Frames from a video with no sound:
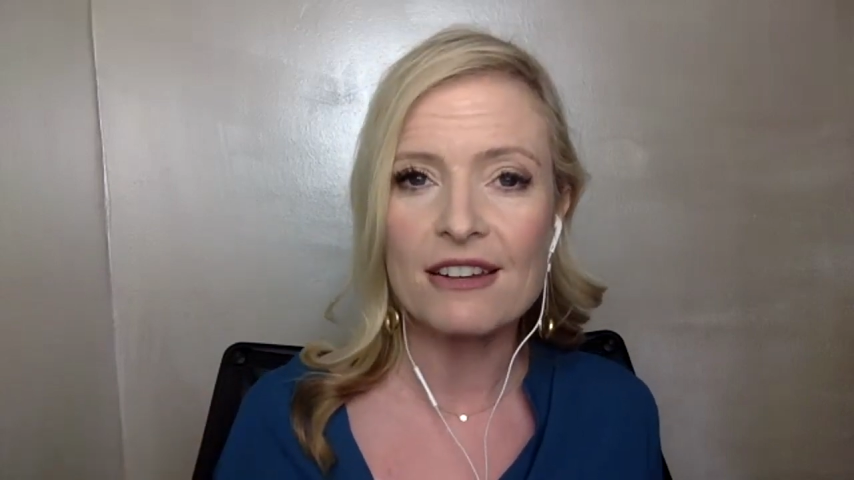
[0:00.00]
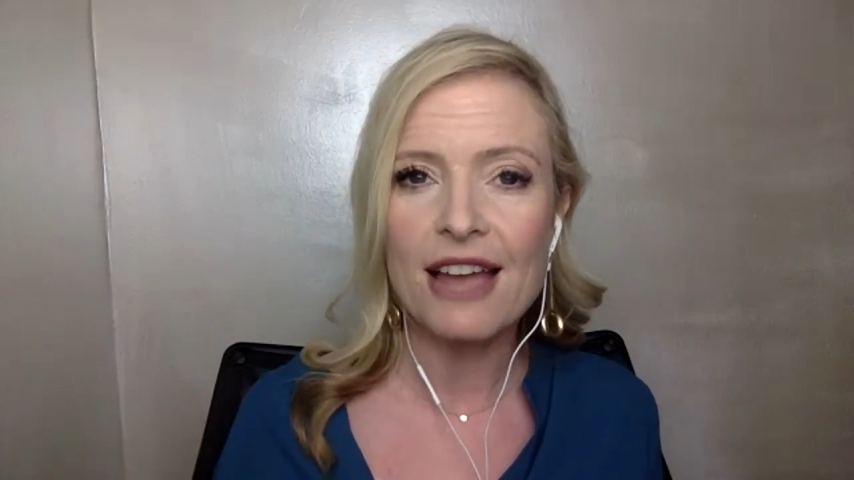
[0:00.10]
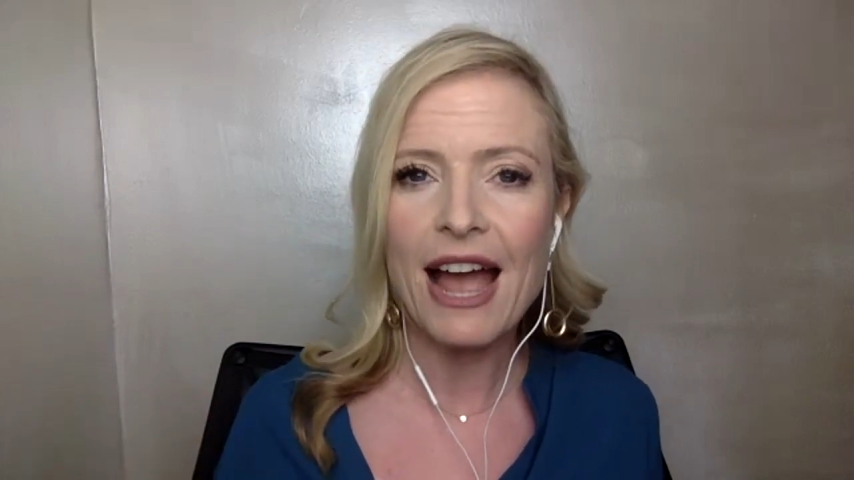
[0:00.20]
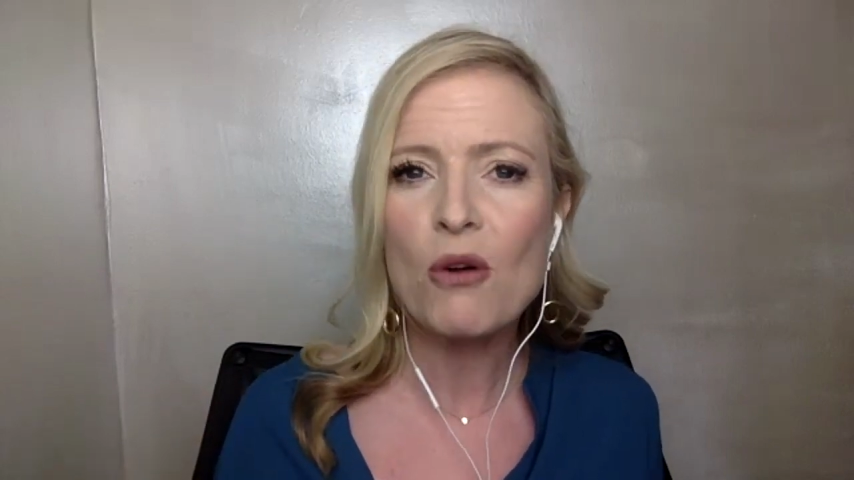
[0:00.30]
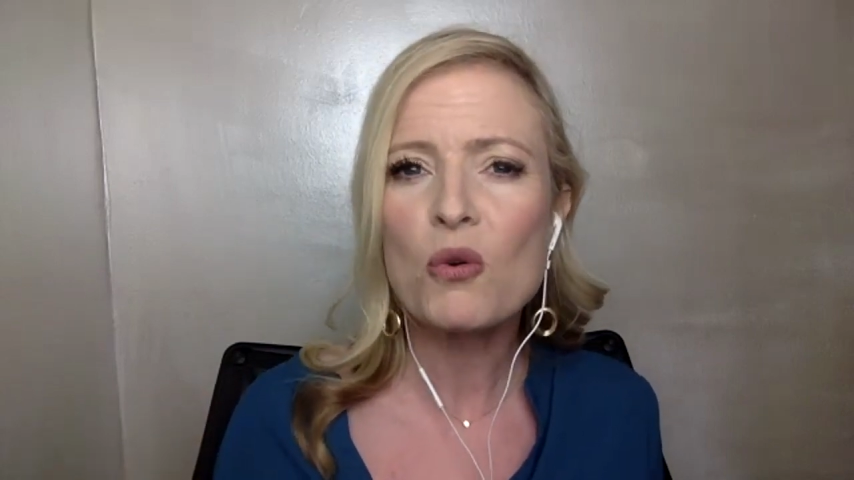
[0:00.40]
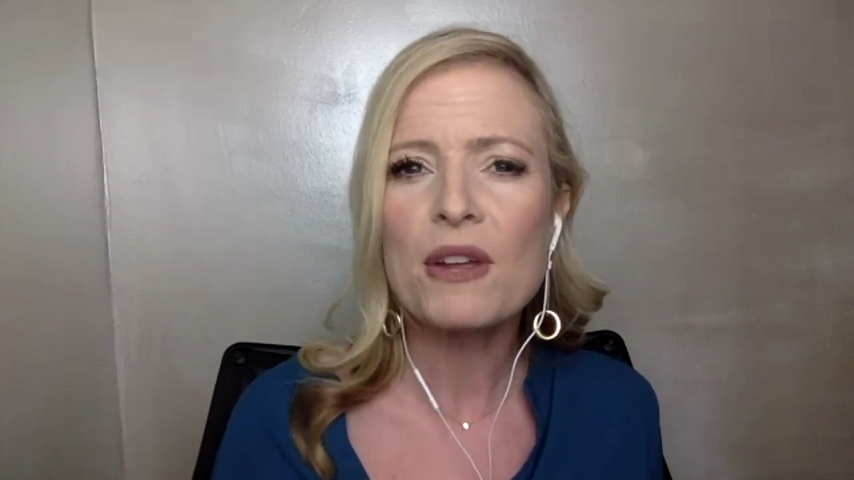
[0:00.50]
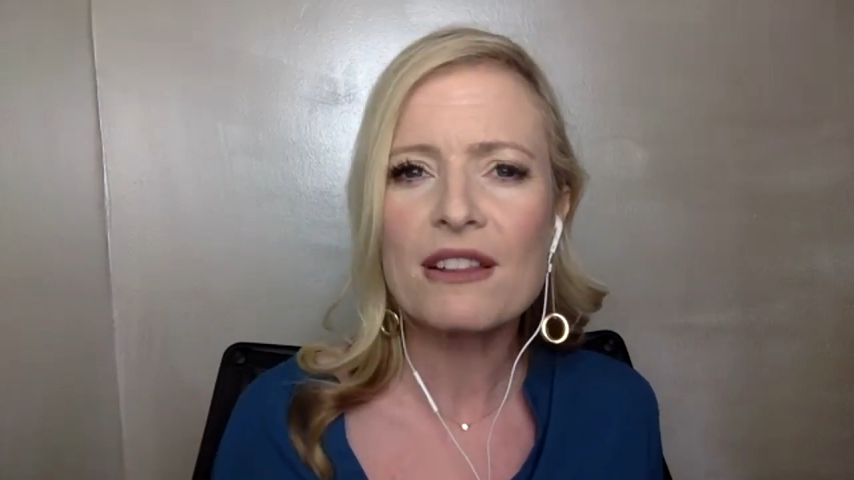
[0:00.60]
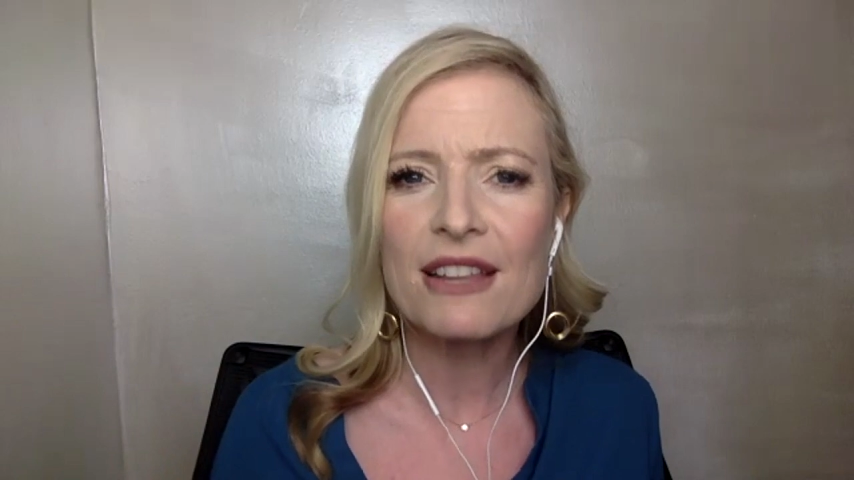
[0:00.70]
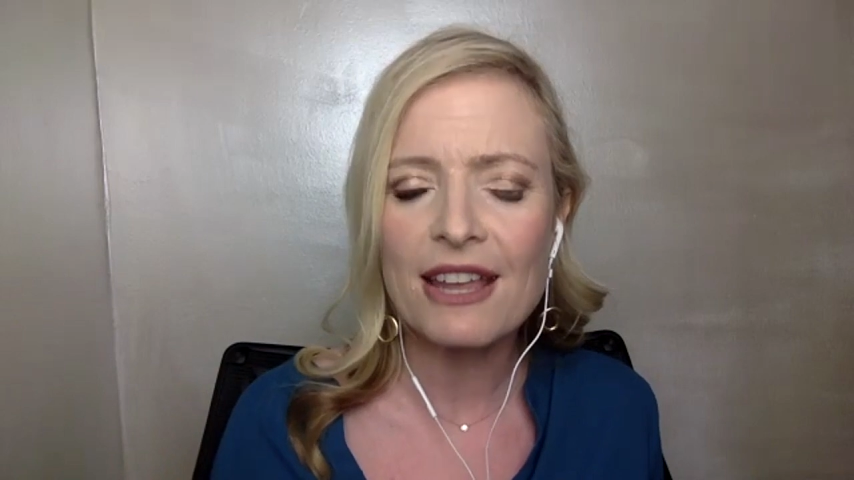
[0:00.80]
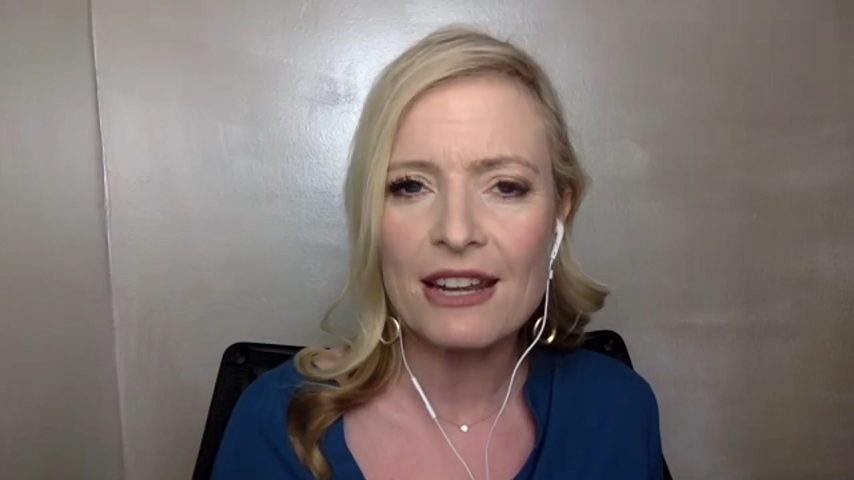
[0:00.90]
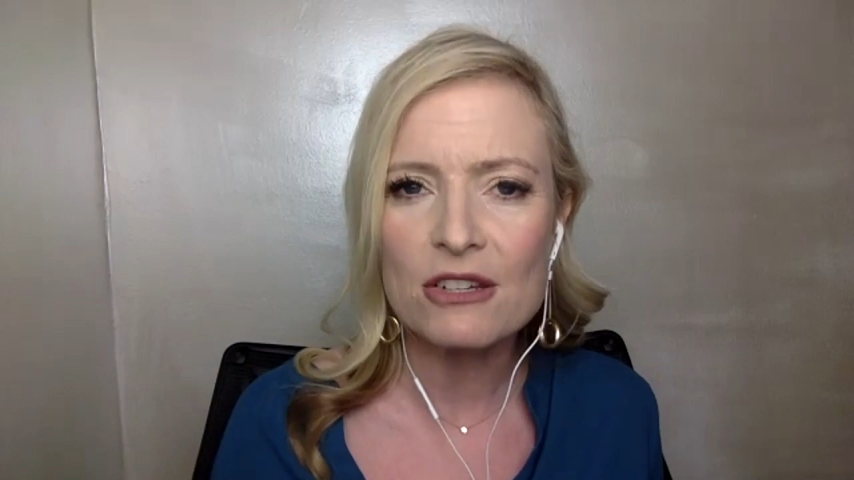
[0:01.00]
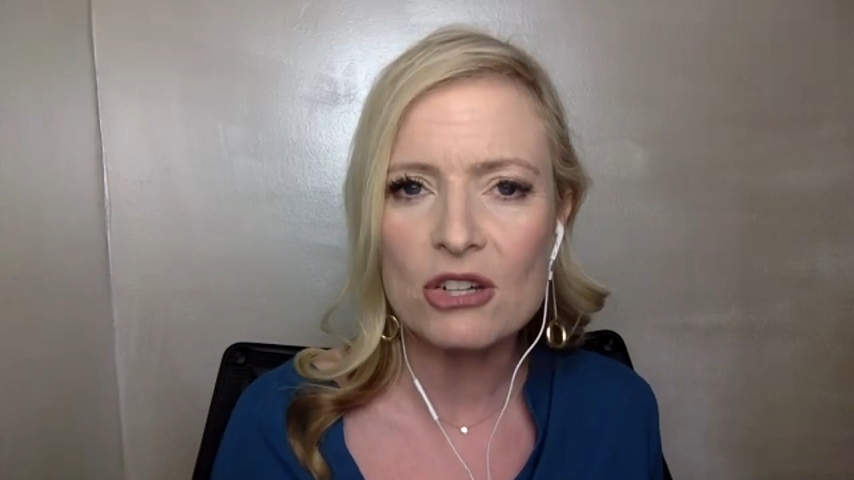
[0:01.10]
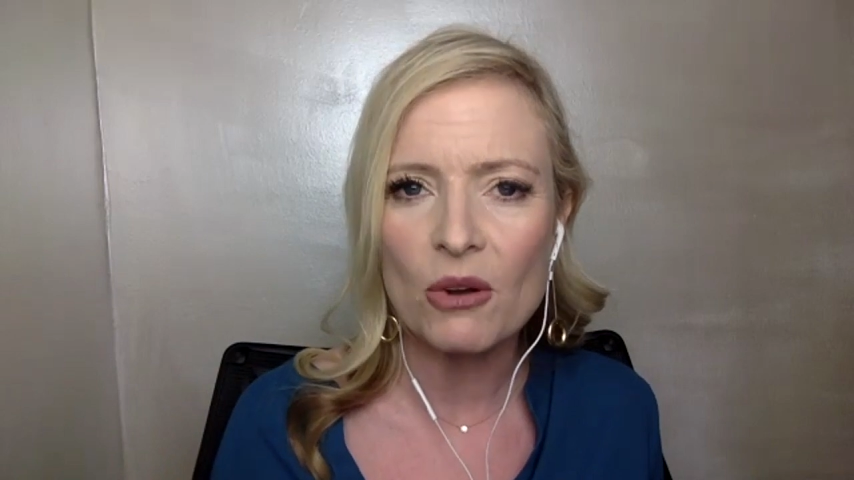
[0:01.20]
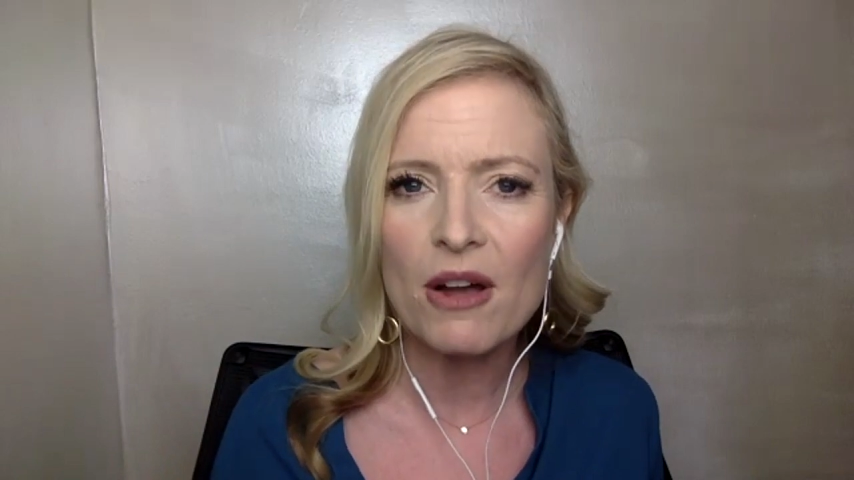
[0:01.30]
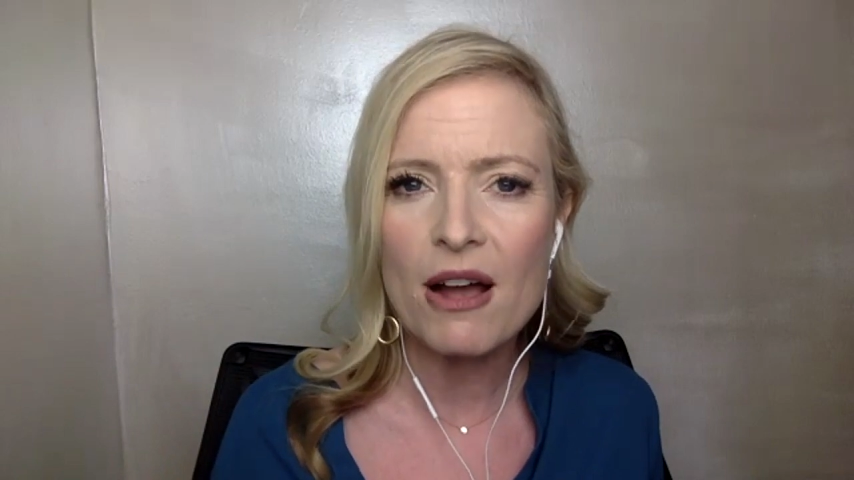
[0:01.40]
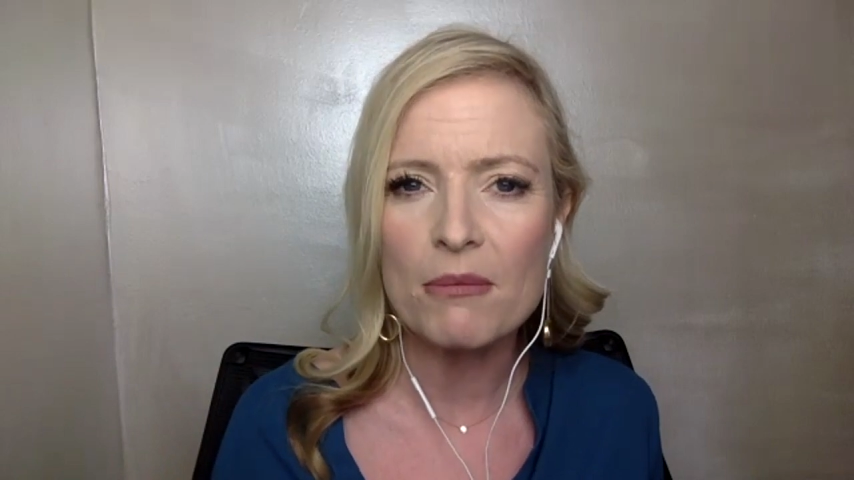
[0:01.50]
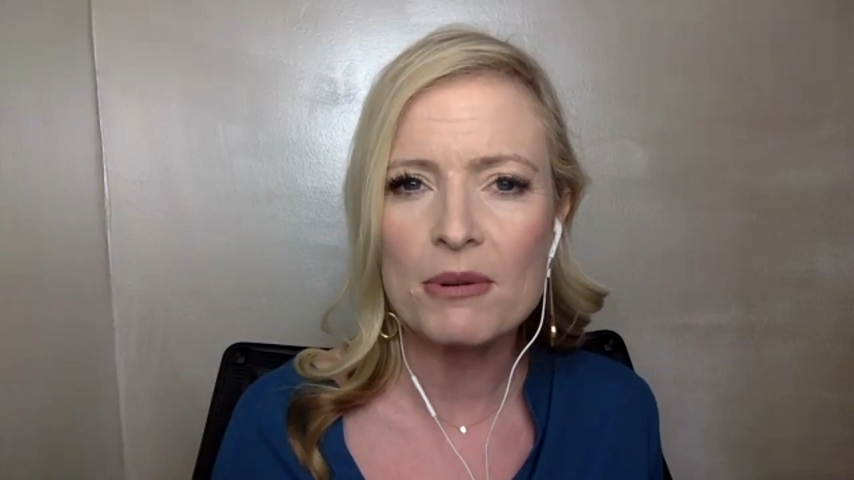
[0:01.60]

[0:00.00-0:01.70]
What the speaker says: How quickly can it show up?